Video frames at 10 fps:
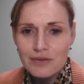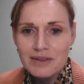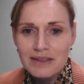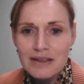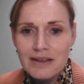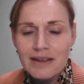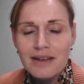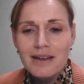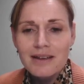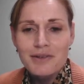from the
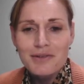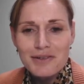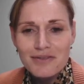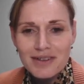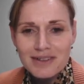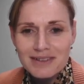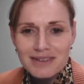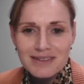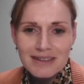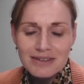
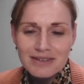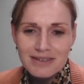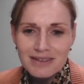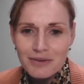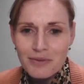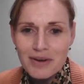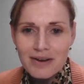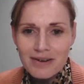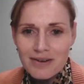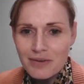universities that
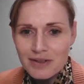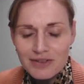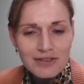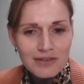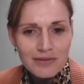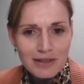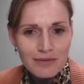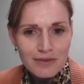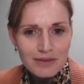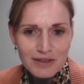were
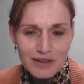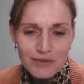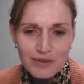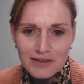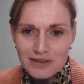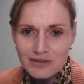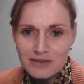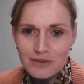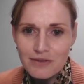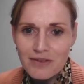registering for this info
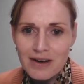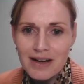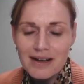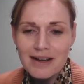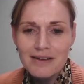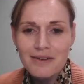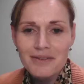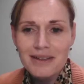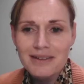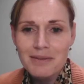session so far, and I
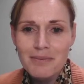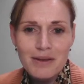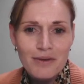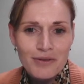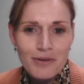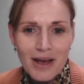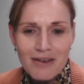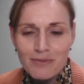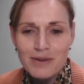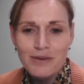know that many of you
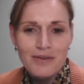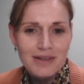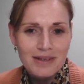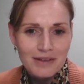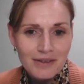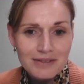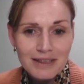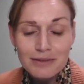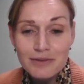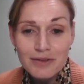have been already in
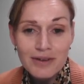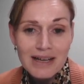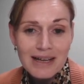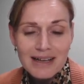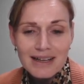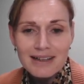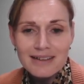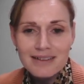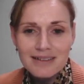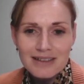contact with your
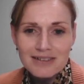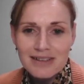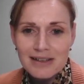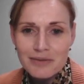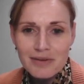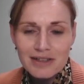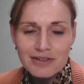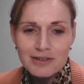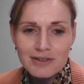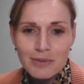international
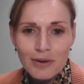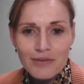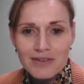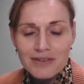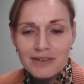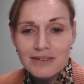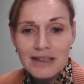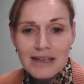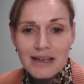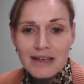relationship officers.